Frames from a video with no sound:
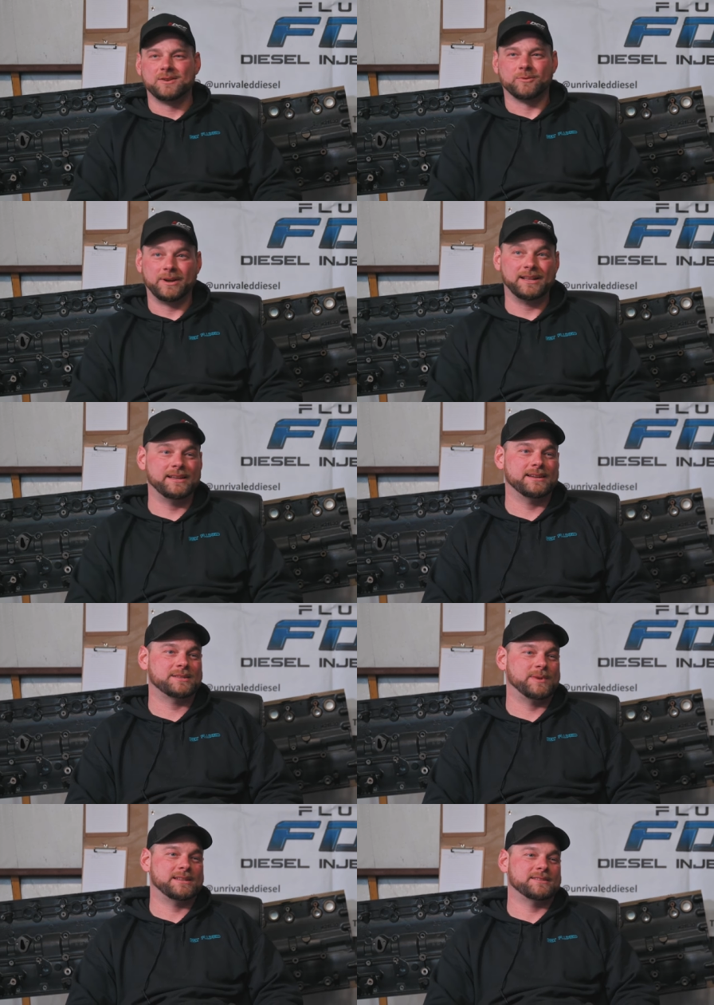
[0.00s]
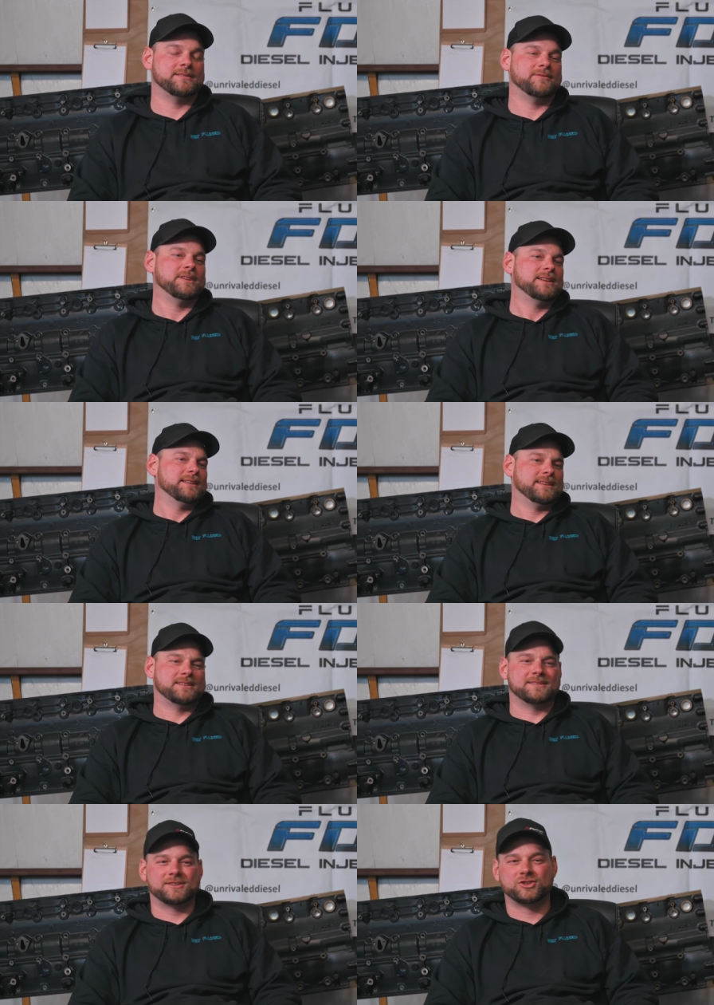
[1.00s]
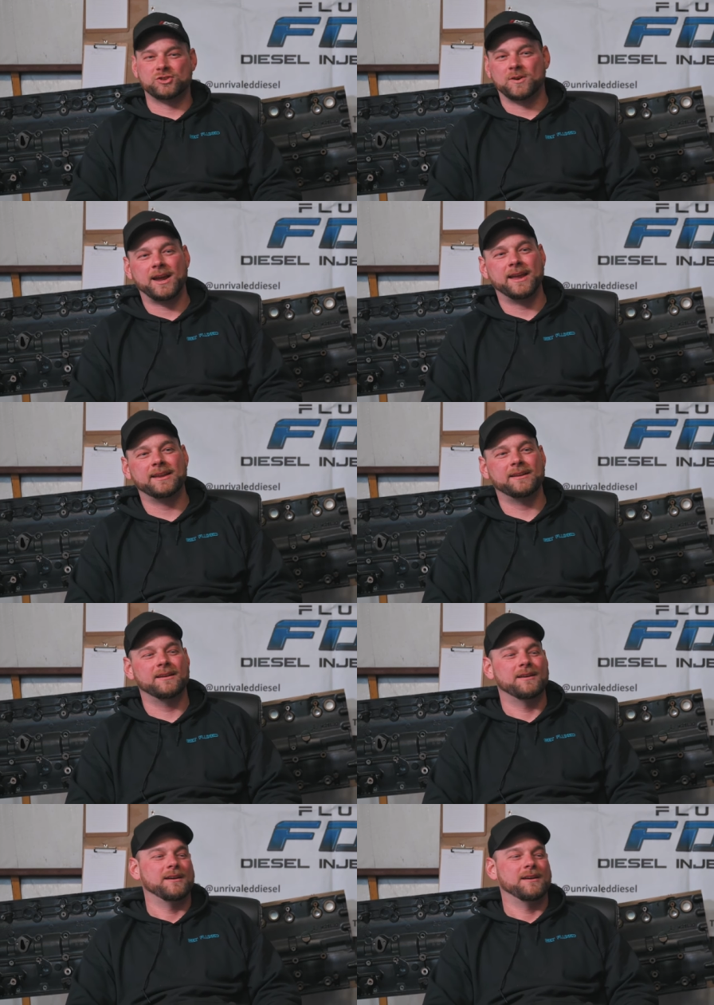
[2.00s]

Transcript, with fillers: really expensive this is a strain